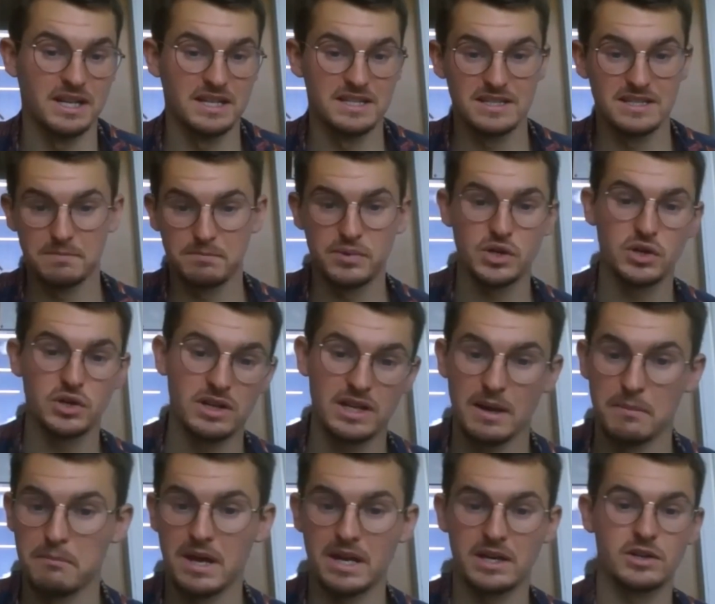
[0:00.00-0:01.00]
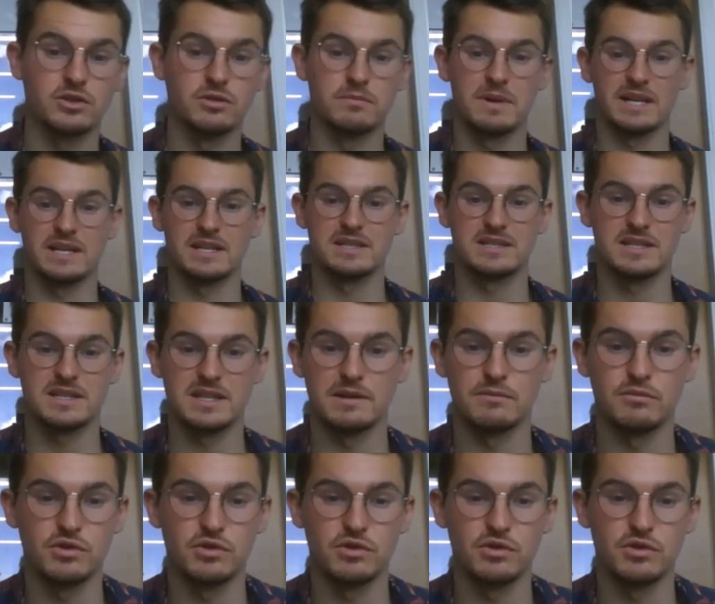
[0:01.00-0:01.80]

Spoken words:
but it's purely a medical magazine,